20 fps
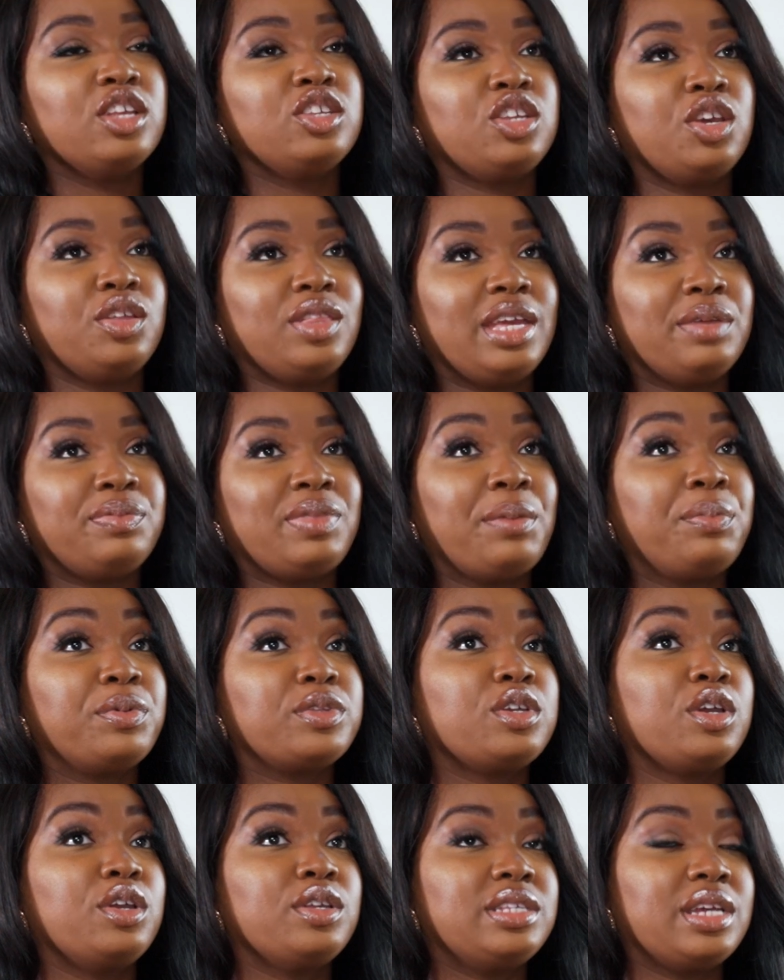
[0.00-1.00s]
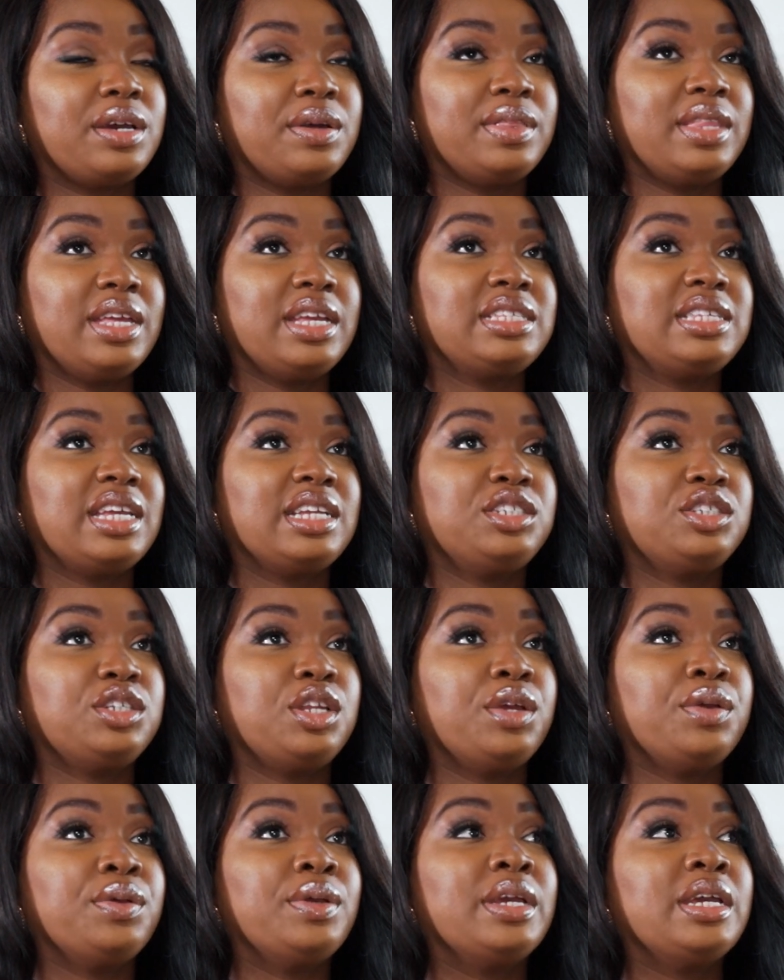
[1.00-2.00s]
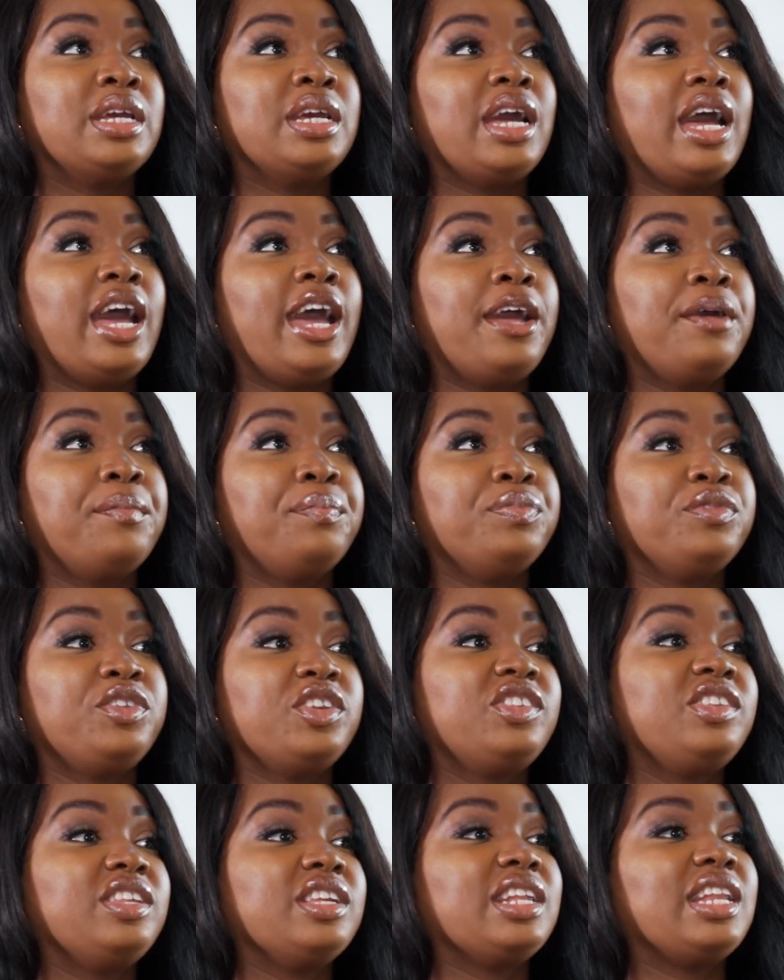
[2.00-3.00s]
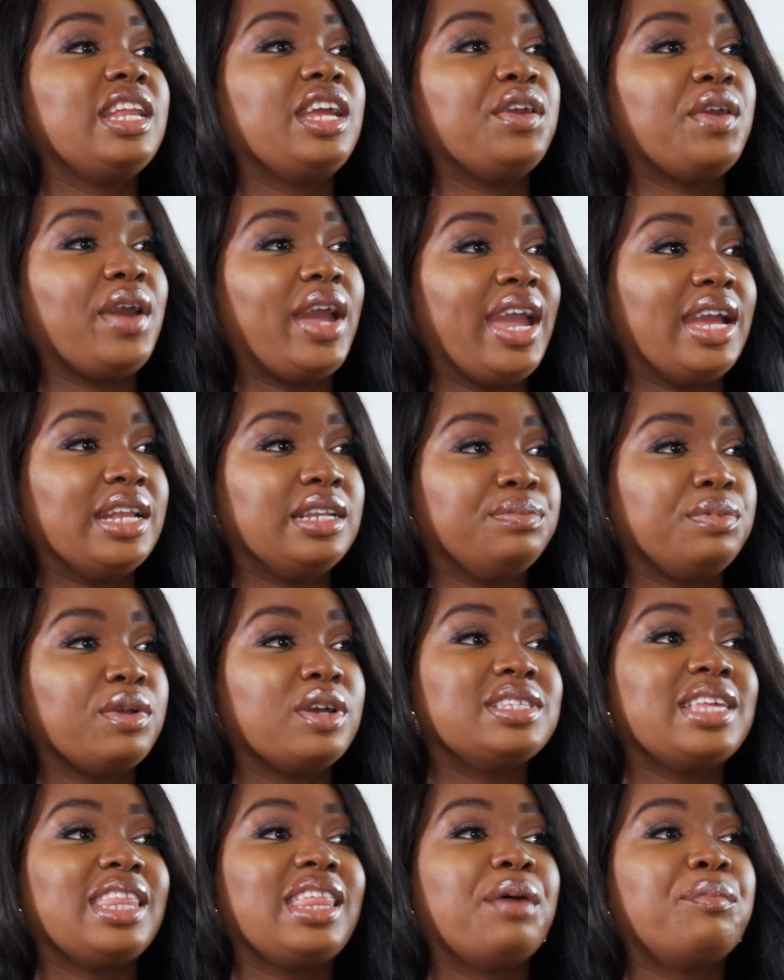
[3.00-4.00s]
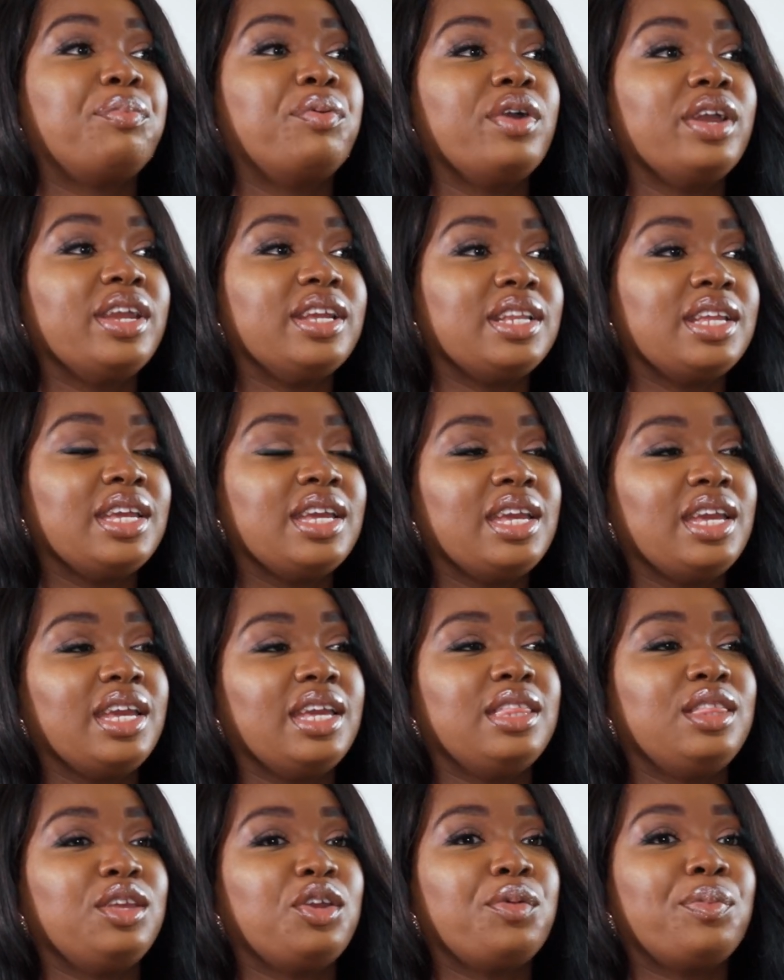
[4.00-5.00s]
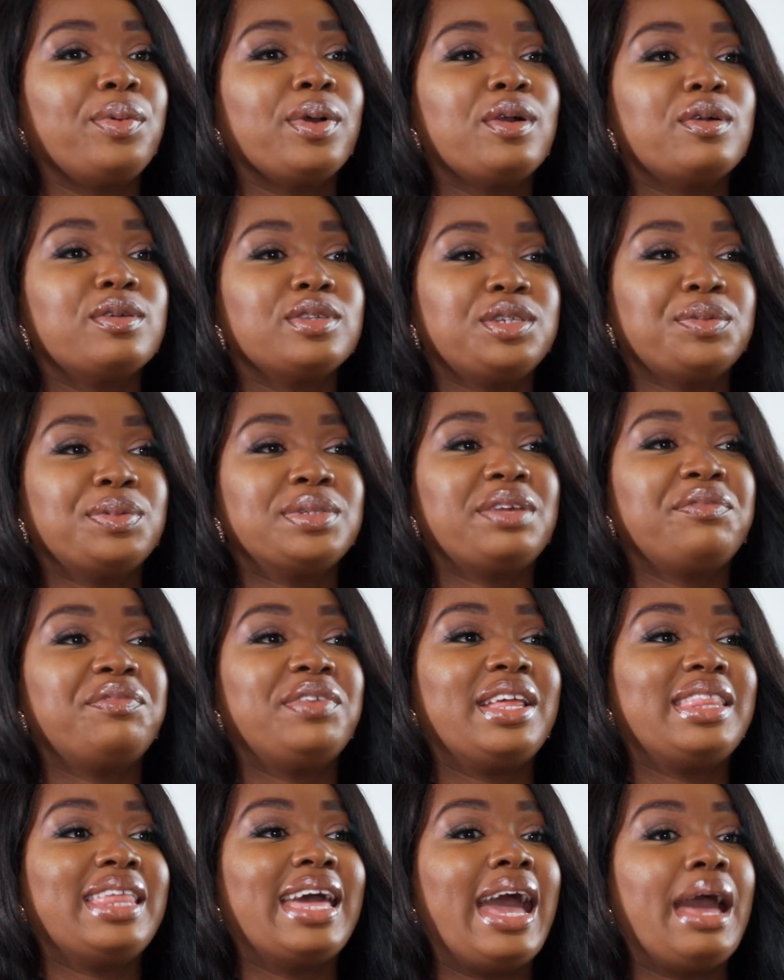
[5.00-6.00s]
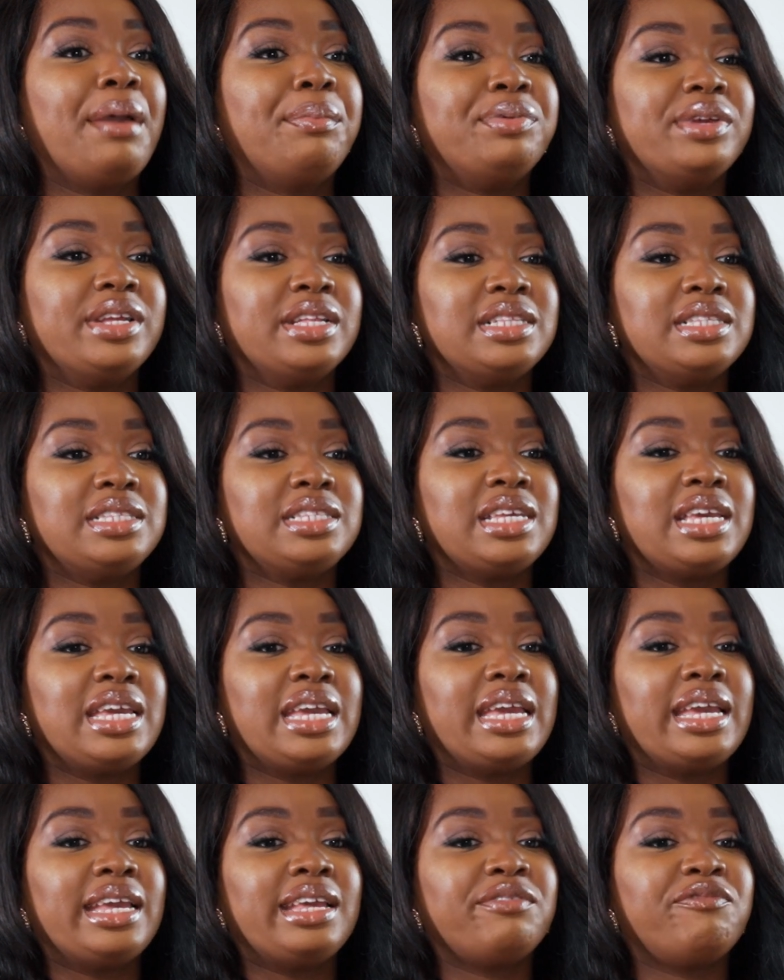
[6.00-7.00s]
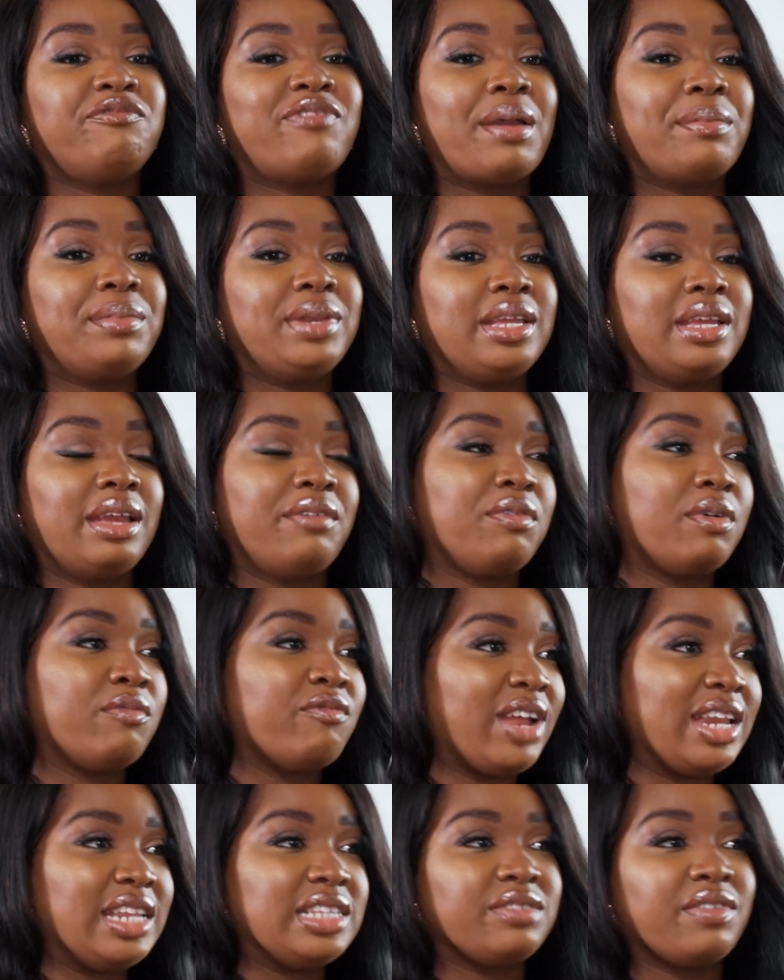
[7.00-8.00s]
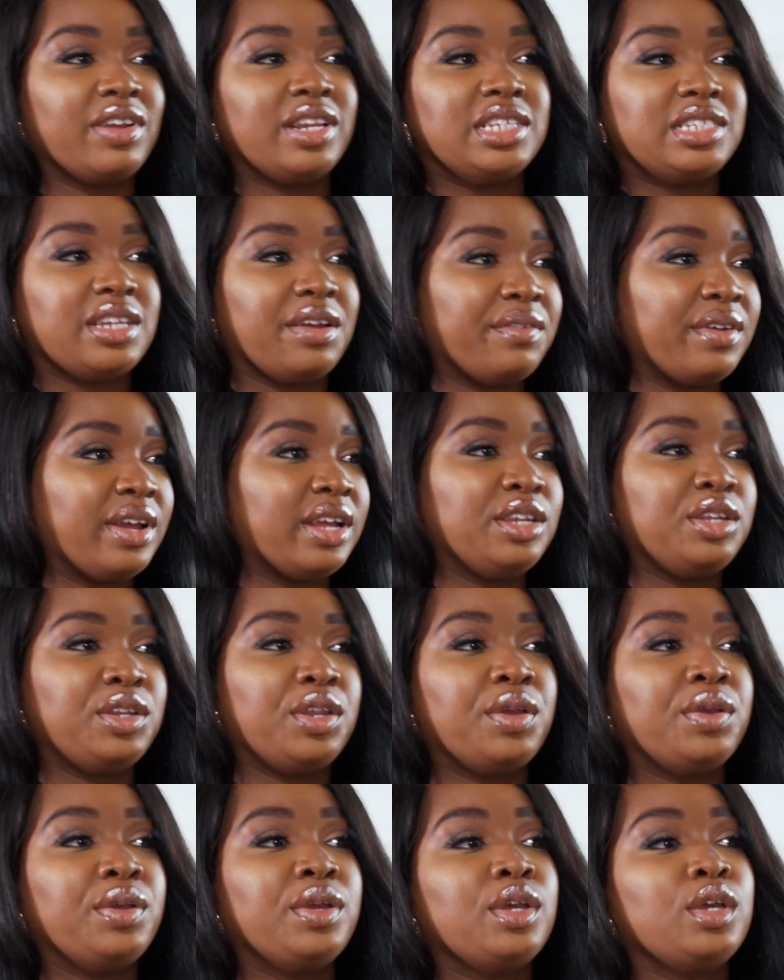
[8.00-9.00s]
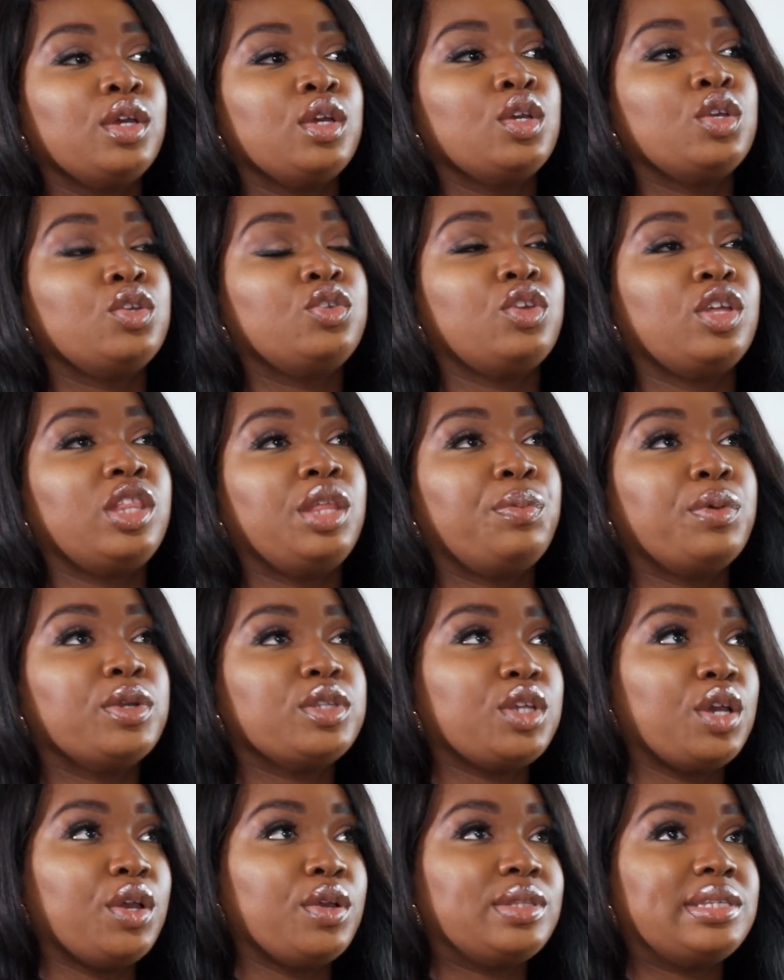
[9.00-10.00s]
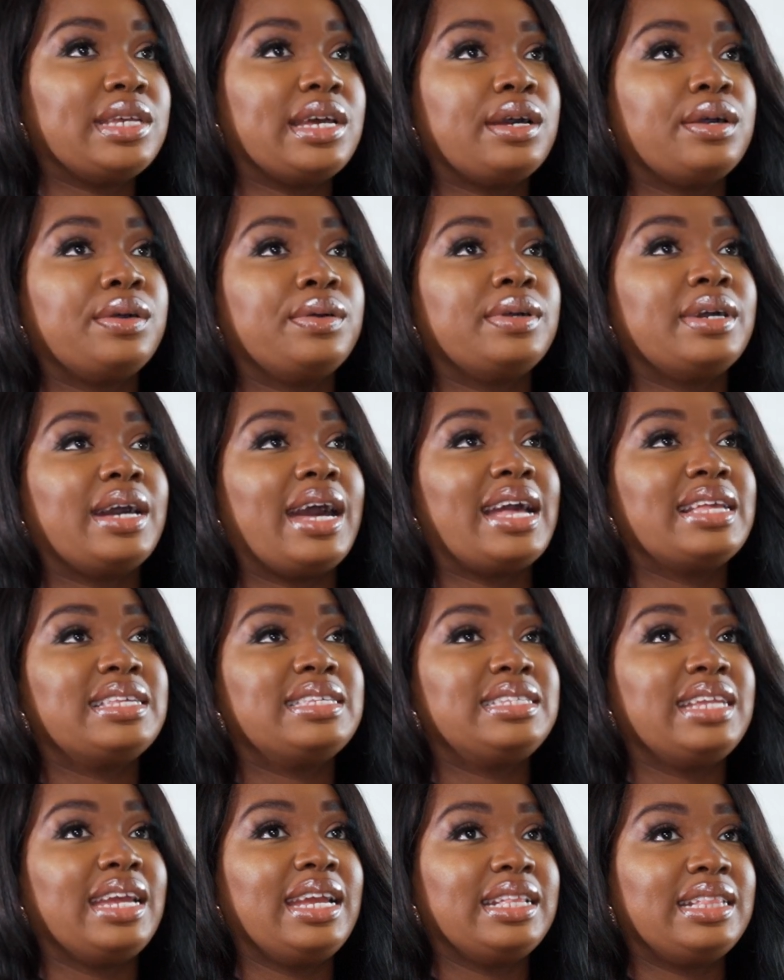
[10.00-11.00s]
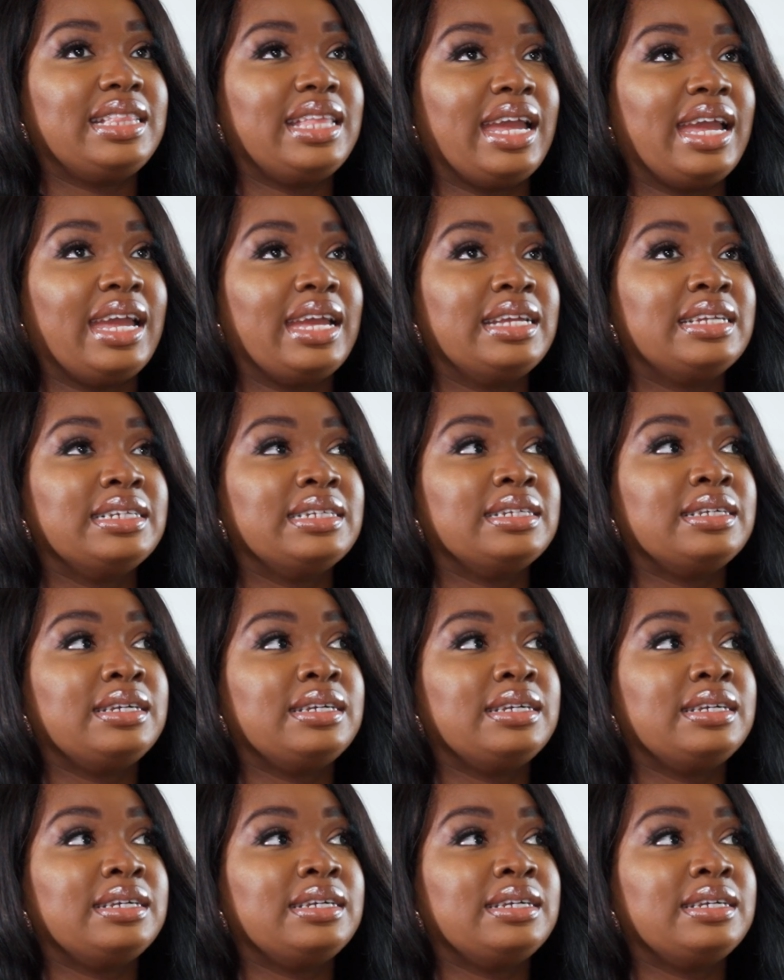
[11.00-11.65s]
So they booked a hotel and they said, you know, just to clear your head, because at that point in the Yoruba culture, when something like that happens, family, everyone rallies around each other, you know. So they booked a hotel. I stayed there.